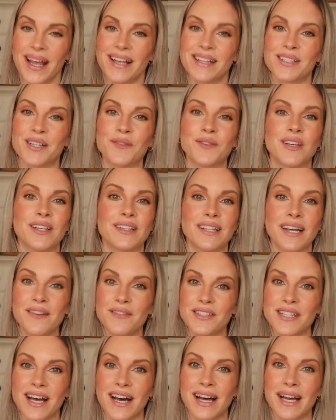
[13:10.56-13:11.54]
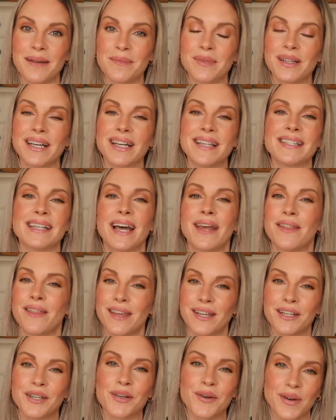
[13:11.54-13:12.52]
So if you love Timeless, I
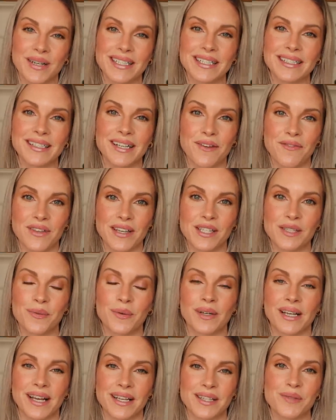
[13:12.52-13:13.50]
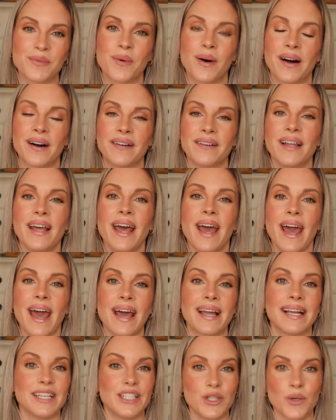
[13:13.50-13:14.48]
think you're going to love this one as well.
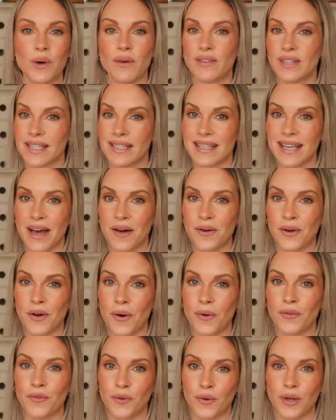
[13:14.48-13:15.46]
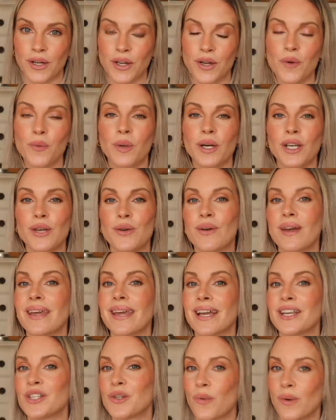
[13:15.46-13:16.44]
And I do have a discount code for you where you can
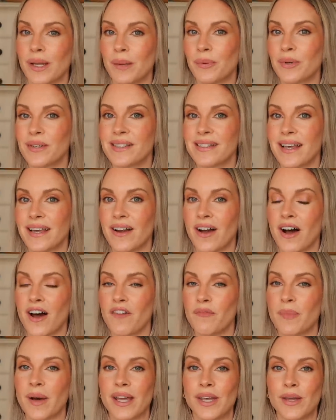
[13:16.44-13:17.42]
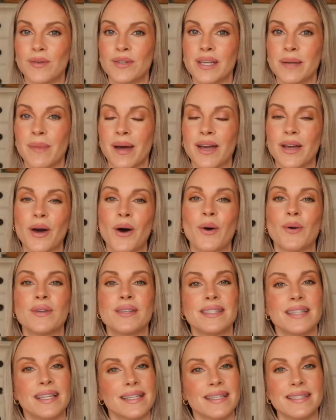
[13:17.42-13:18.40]
get 20% off by using my code
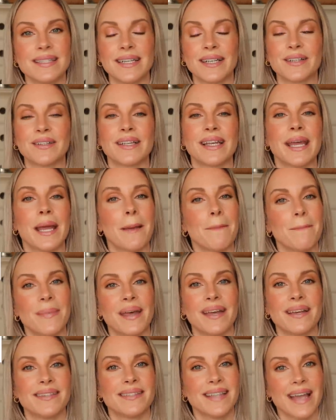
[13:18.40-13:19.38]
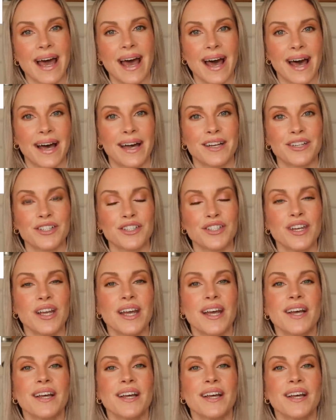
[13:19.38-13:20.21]
Sincerely Miss Ash.